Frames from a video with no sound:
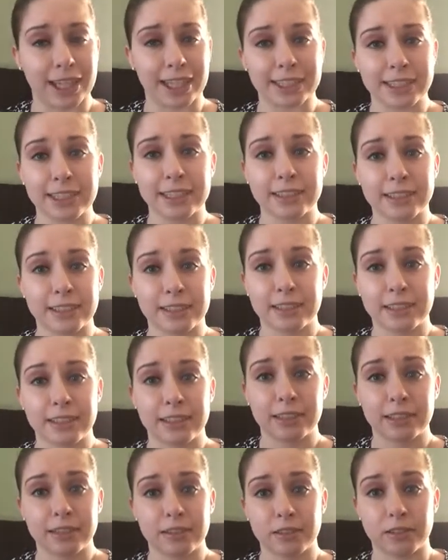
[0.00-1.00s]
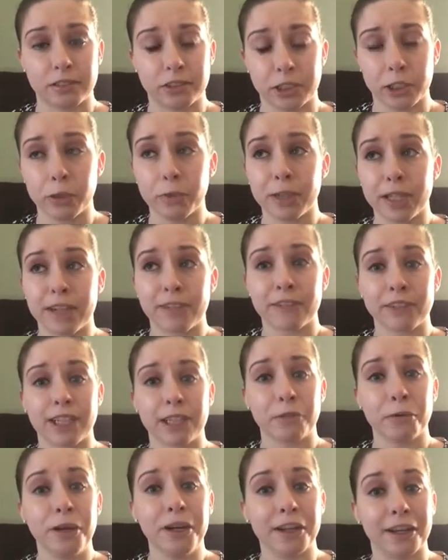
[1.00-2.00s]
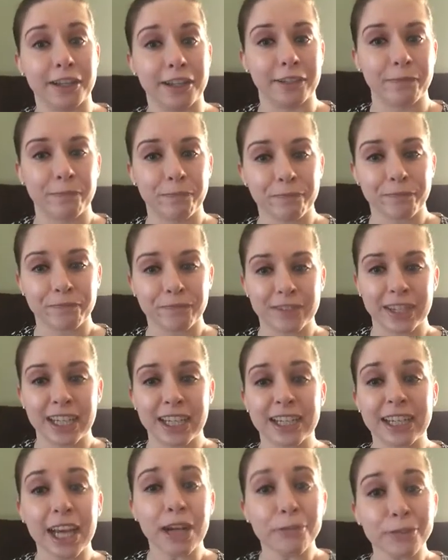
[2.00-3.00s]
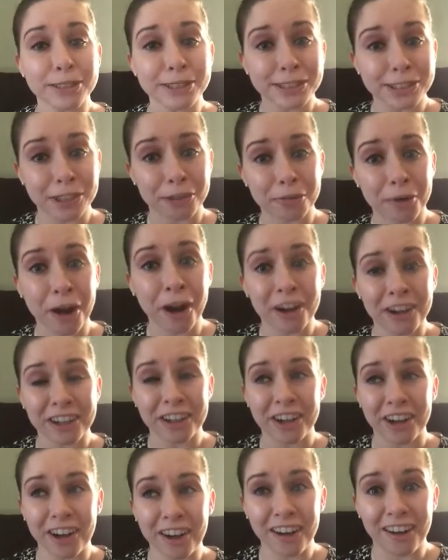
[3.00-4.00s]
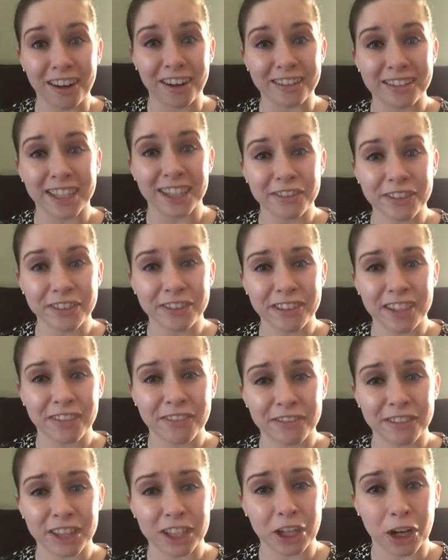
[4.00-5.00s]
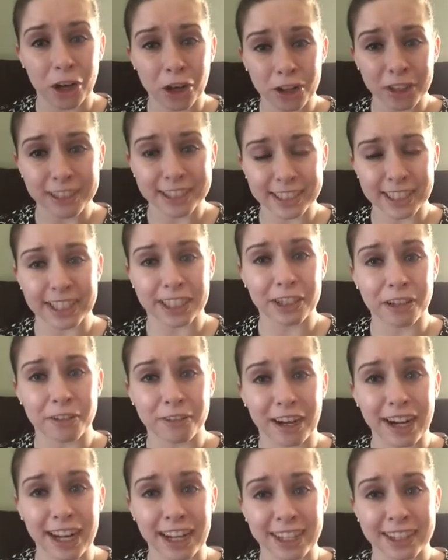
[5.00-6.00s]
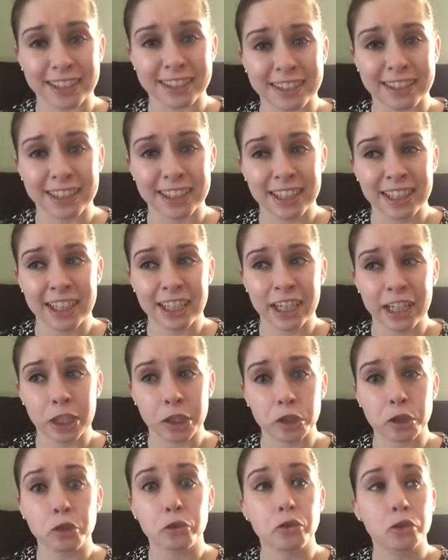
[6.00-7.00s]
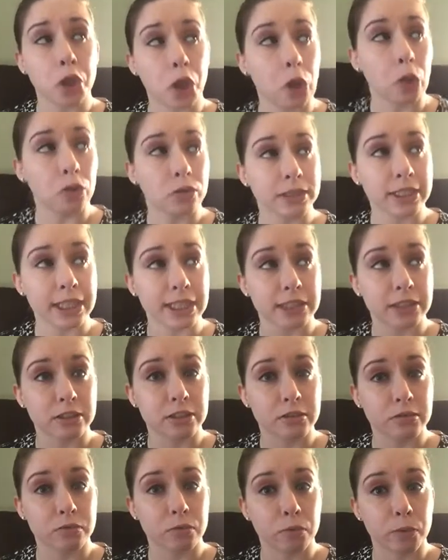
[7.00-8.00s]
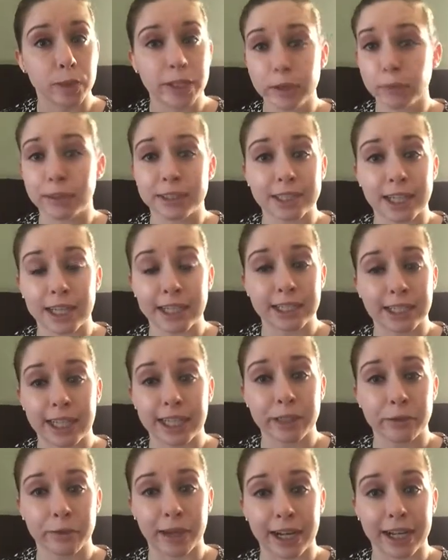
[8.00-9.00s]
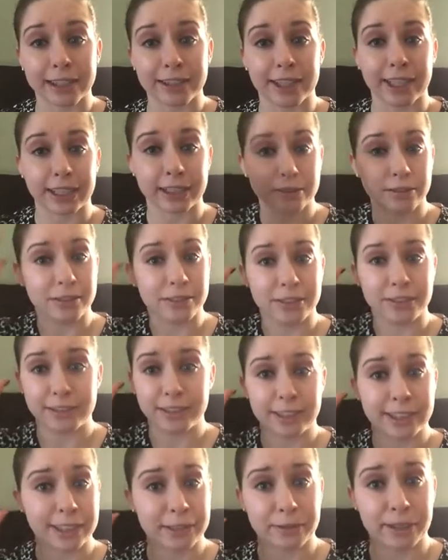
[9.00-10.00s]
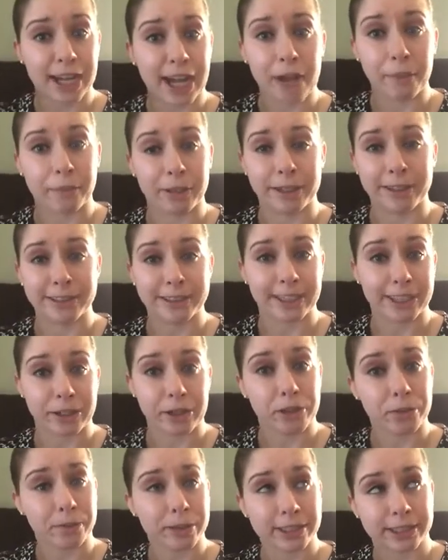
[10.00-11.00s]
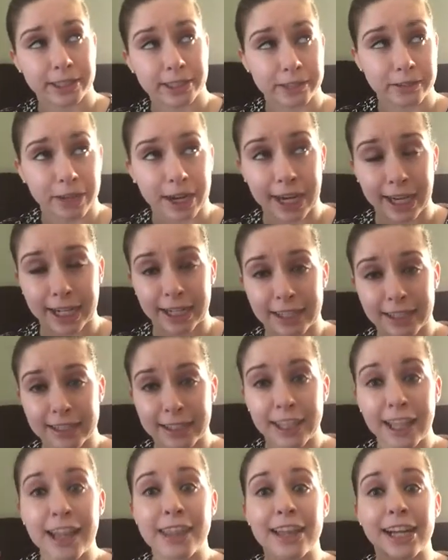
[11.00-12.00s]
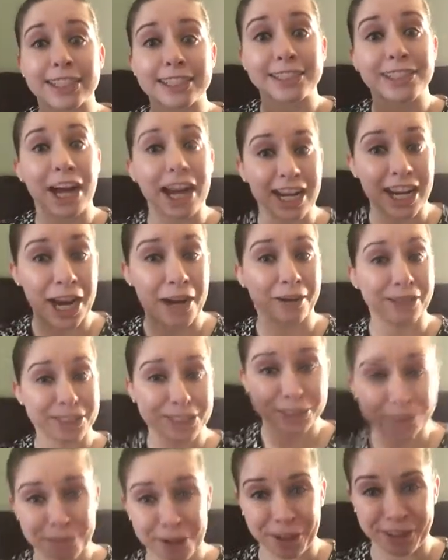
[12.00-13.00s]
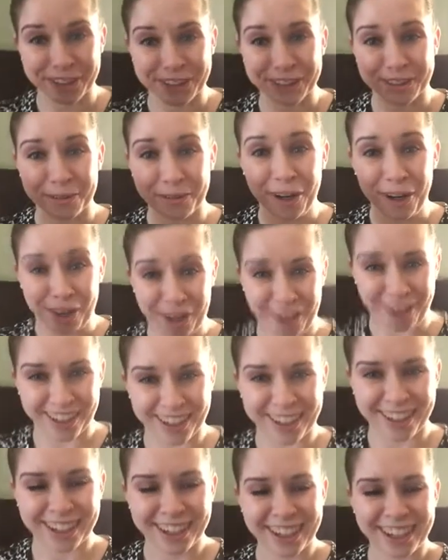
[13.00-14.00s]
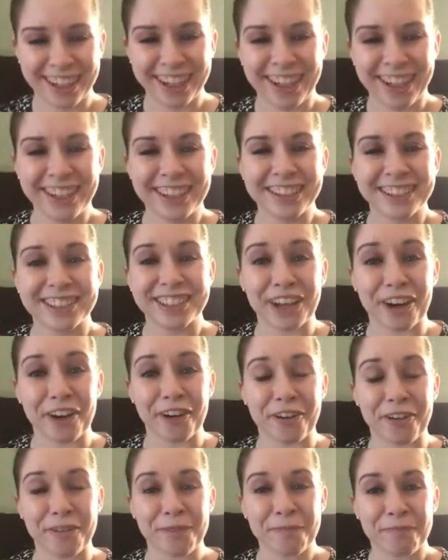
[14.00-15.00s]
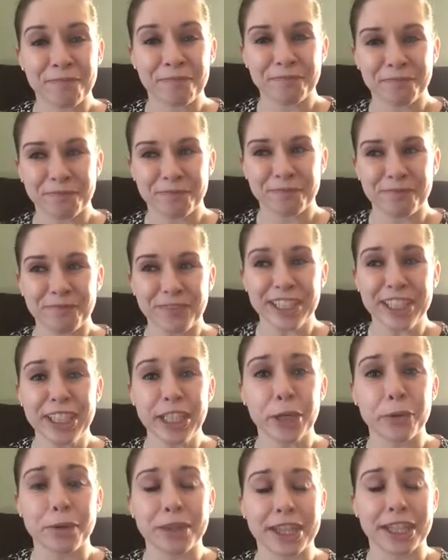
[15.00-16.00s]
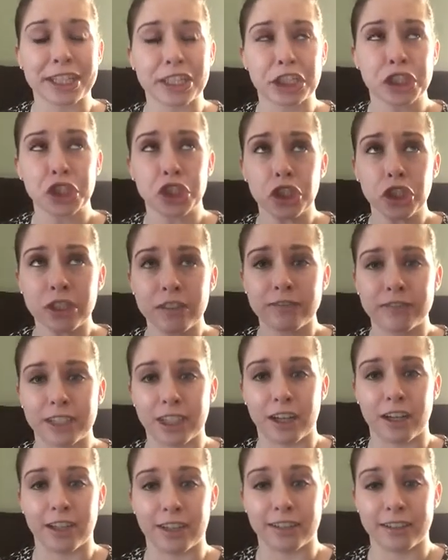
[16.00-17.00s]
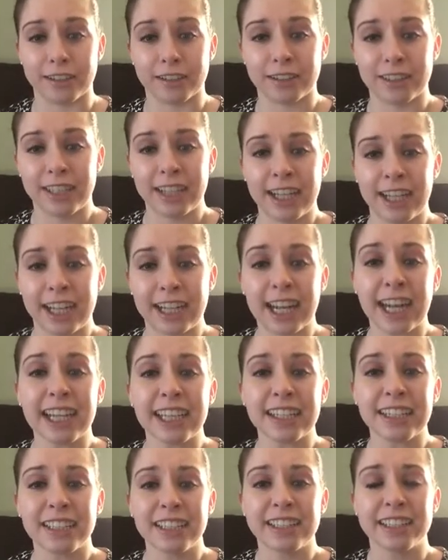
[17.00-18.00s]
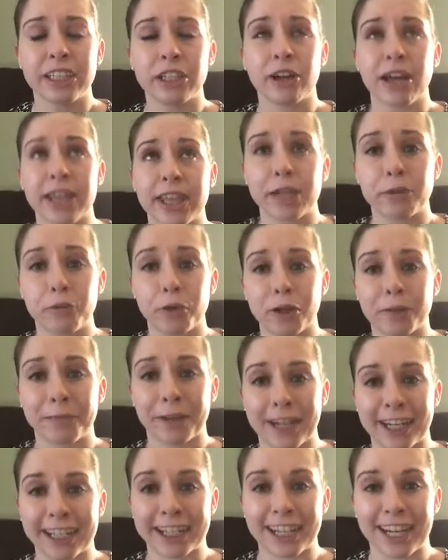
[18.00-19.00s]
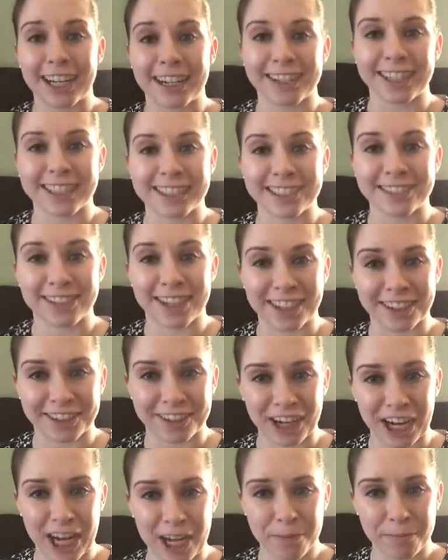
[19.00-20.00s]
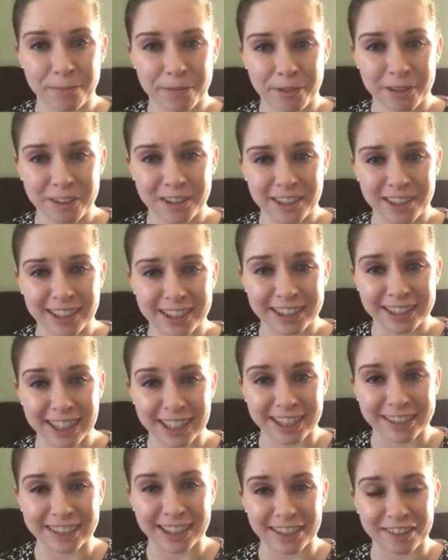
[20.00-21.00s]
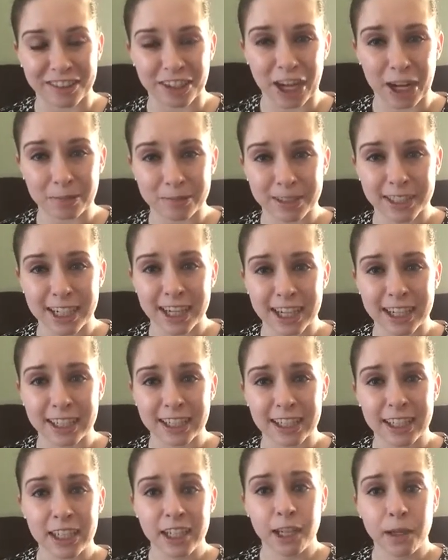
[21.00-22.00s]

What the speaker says: They just do whatever they want. And that was the wrong call. If the card is incorrect, you don't just read what's on it anyway and let's see what happens, hope this is right. That's not how it's supposed to work. So, what they should have done, and I think Warren Beatty kind of gets a lot of crap. He's getting a lot of crap today.